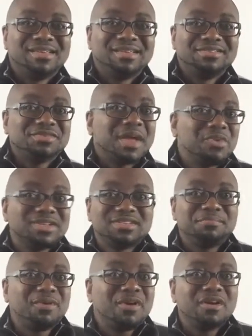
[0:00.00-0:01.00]
So that wasn't a
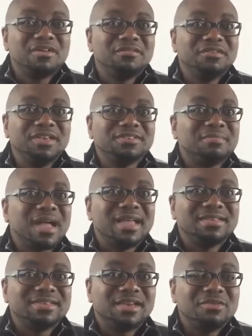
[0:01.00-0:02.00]
part of his
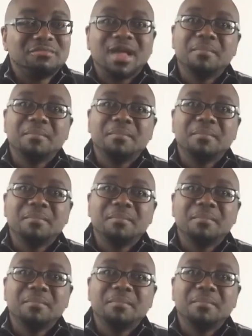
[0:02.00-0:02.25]
mindset or my